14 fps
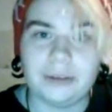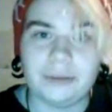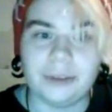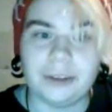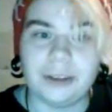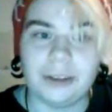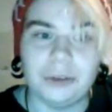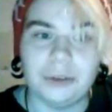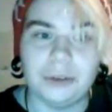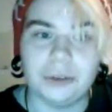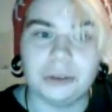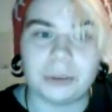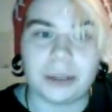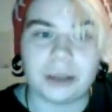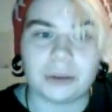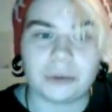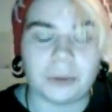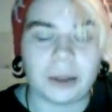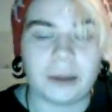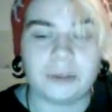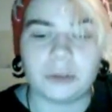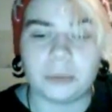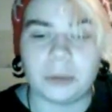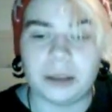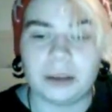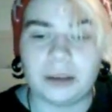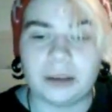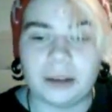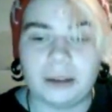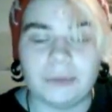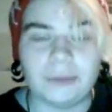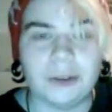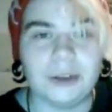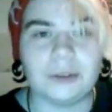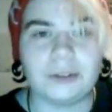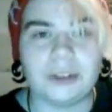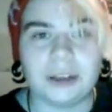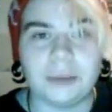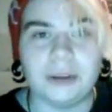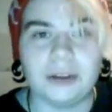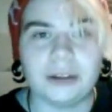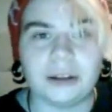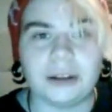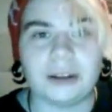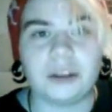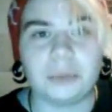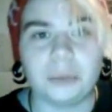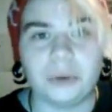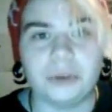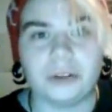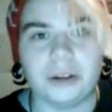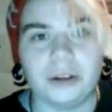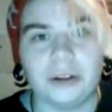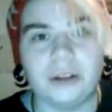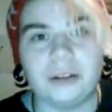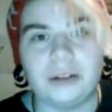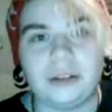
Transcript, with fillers: With the new YouTube algorithm, I have to make videos 10 minutes long, that's bullshit.